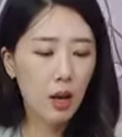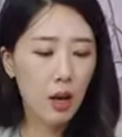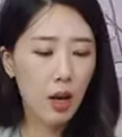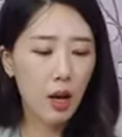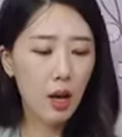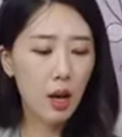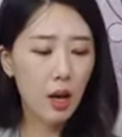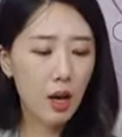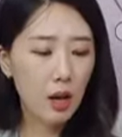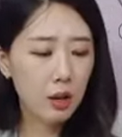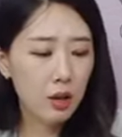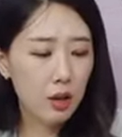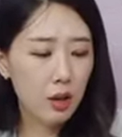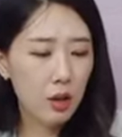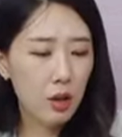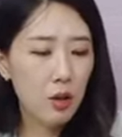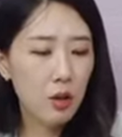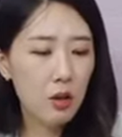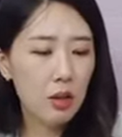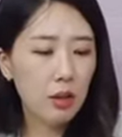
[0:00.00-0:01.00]

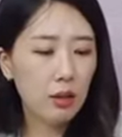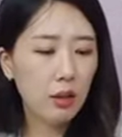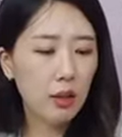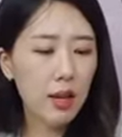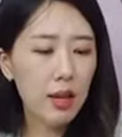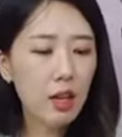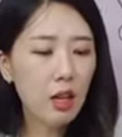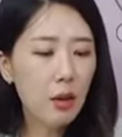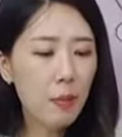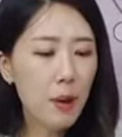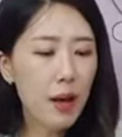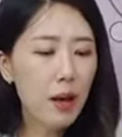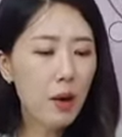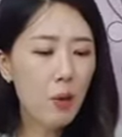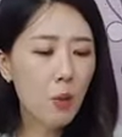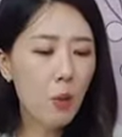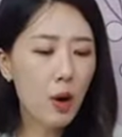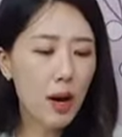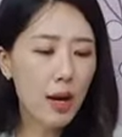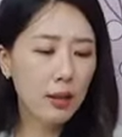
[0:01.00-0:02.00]
Think
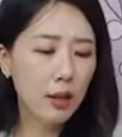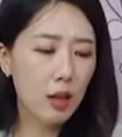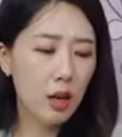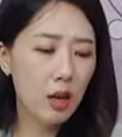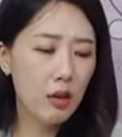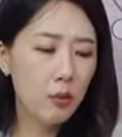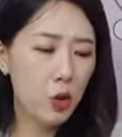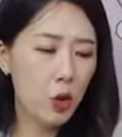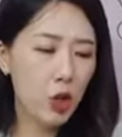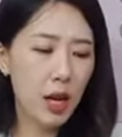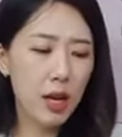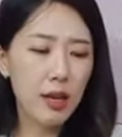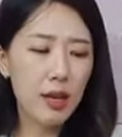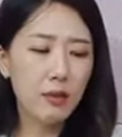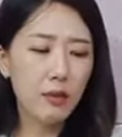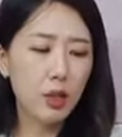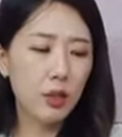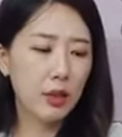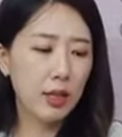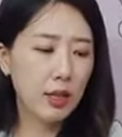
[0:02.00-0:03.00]
about what J.M.
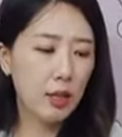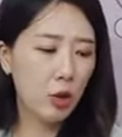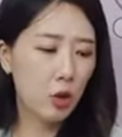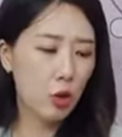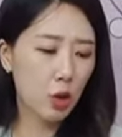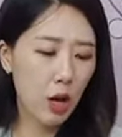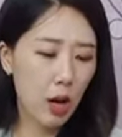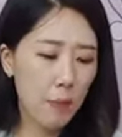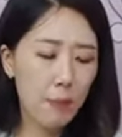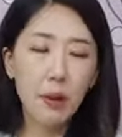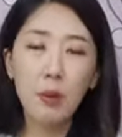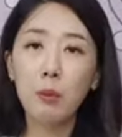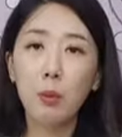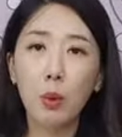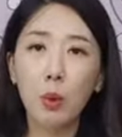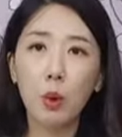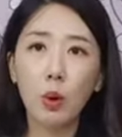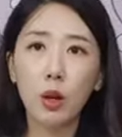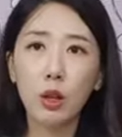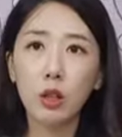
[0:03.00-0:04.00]
Green's chopping
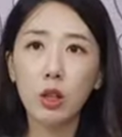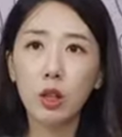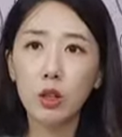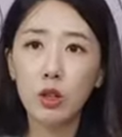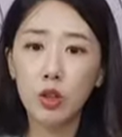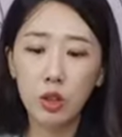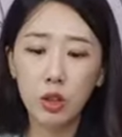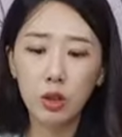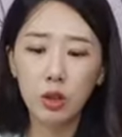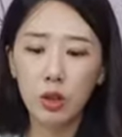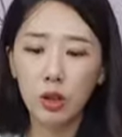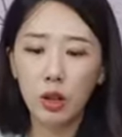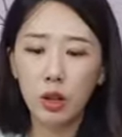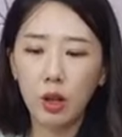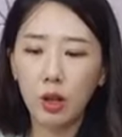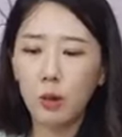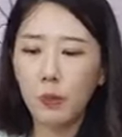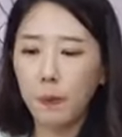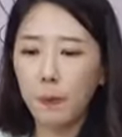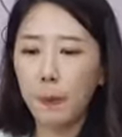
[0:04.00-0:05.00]
board could do to
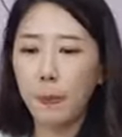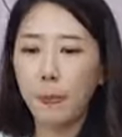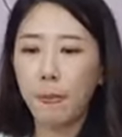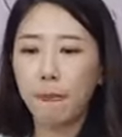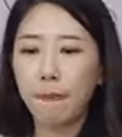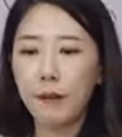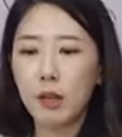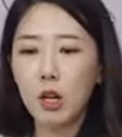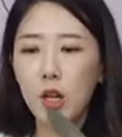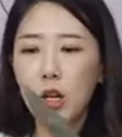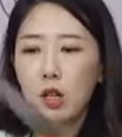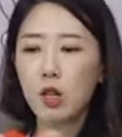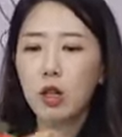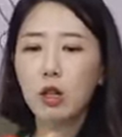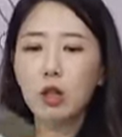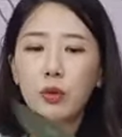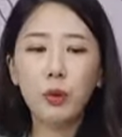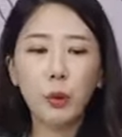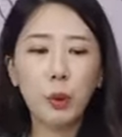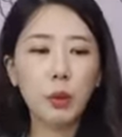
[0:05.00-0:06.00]
you.
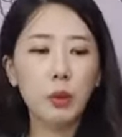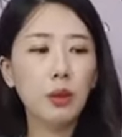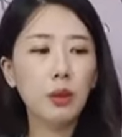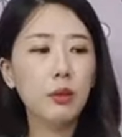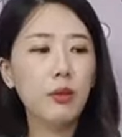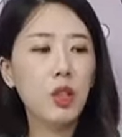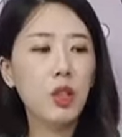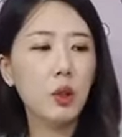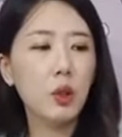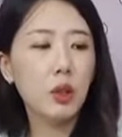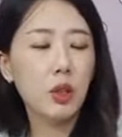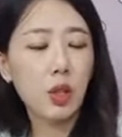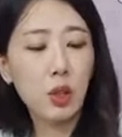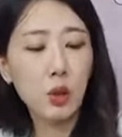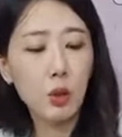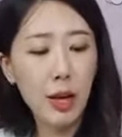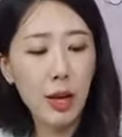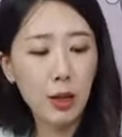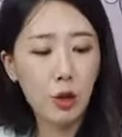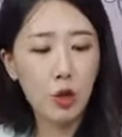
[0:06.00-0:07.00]
Just for the viewers who
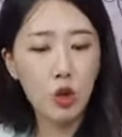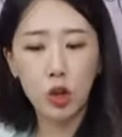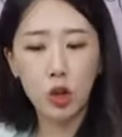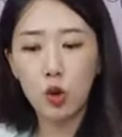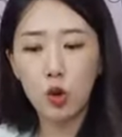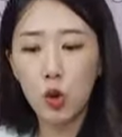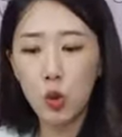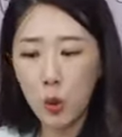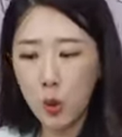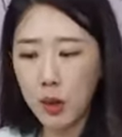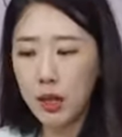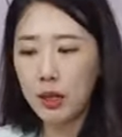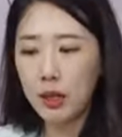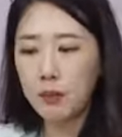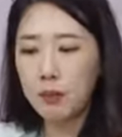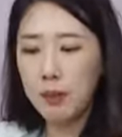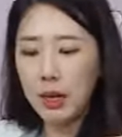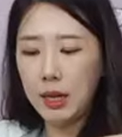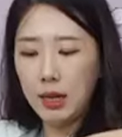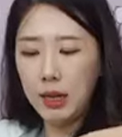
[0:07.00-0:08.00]
have just joined
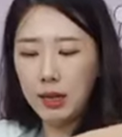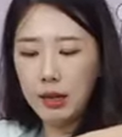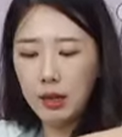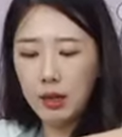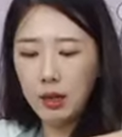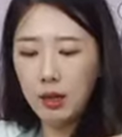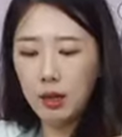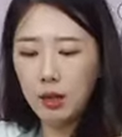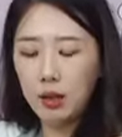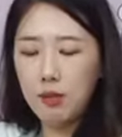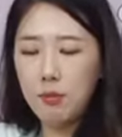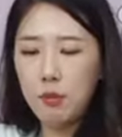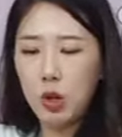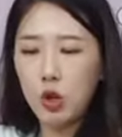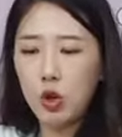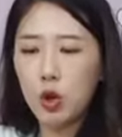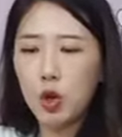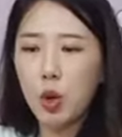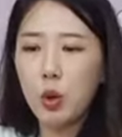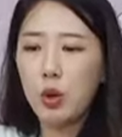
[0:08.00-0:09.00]
me, let me
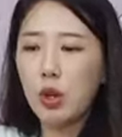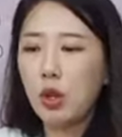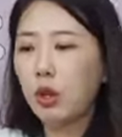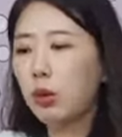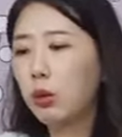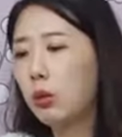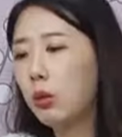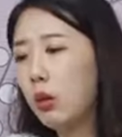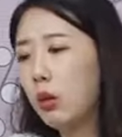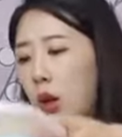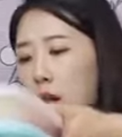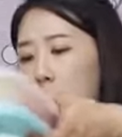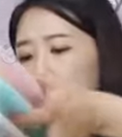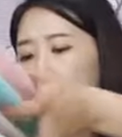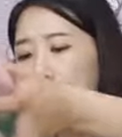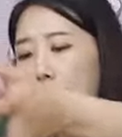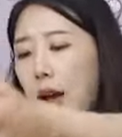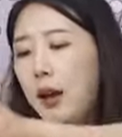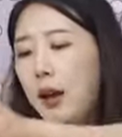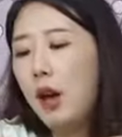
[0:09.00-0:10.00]
show you
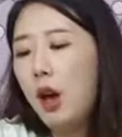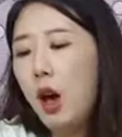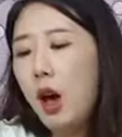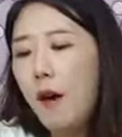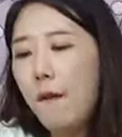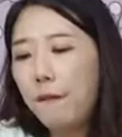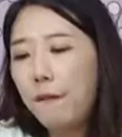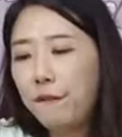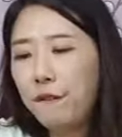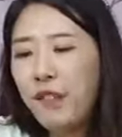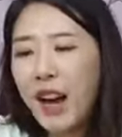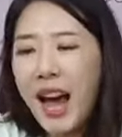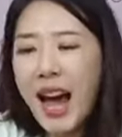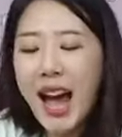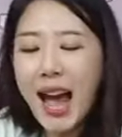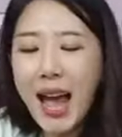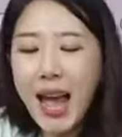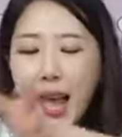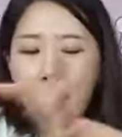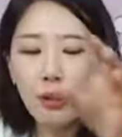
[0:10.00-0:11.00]

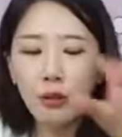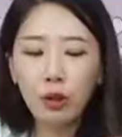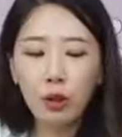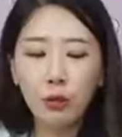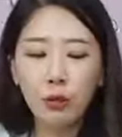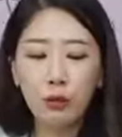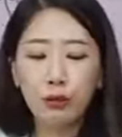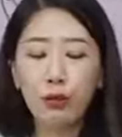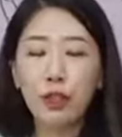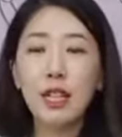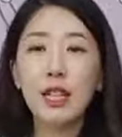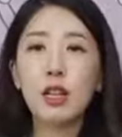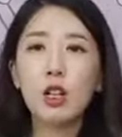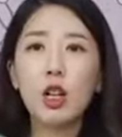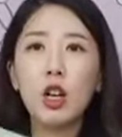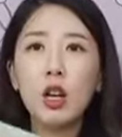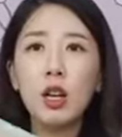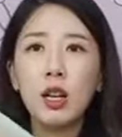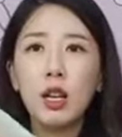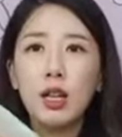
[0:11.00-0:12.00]
5
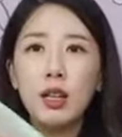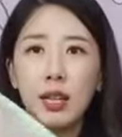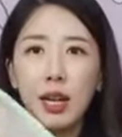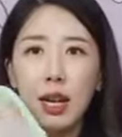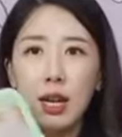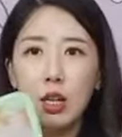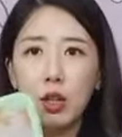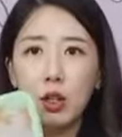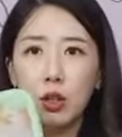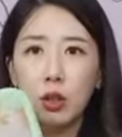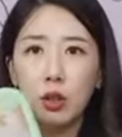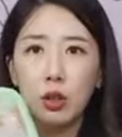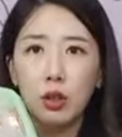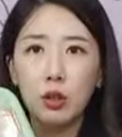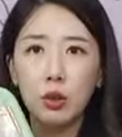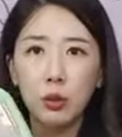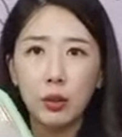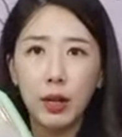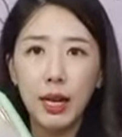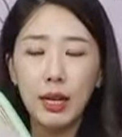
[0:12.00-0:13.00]
freezer containers,
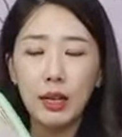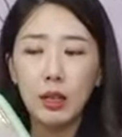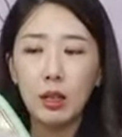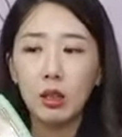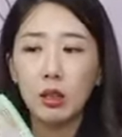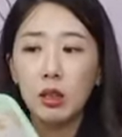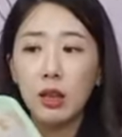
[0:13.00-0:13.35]
right?